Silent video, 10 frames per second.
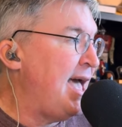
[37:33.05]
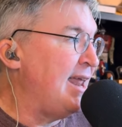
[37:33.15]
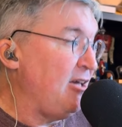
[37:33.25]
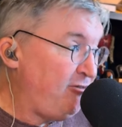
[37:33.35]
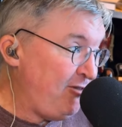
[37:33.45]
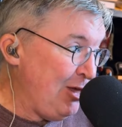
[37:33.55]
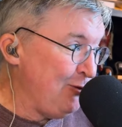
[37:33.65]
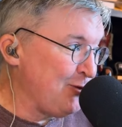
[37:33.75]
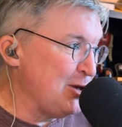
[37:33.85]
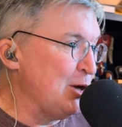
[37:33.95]
And I feel
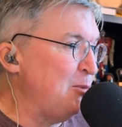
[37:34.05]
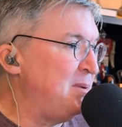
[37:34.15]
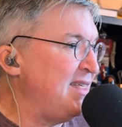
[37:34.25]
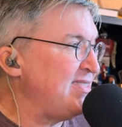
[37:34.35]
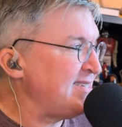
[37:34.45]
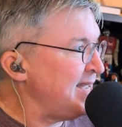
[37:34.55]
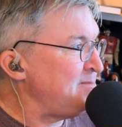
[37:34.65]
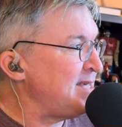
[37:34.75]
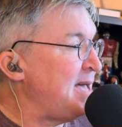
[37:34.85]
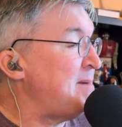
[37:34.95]
for you, but at the
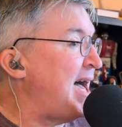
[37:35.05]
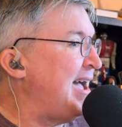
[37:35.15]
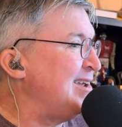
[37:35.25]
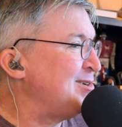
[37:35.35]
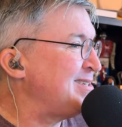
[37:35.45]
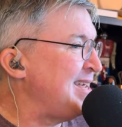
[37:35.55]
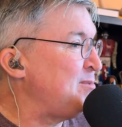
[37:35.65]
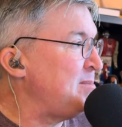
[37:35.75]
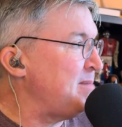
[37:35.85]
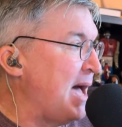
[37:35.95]
same time I understand
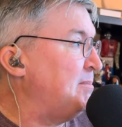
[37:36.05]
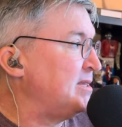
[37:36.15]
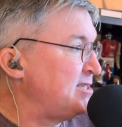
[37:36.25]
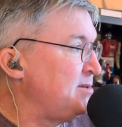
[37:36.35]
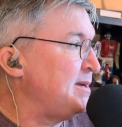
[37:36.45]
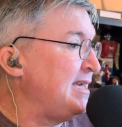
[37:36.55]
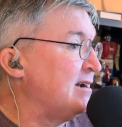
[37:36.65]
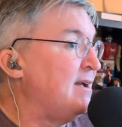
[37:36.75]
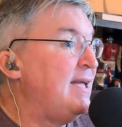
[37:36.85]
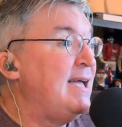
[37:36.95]
what Apple is doing here.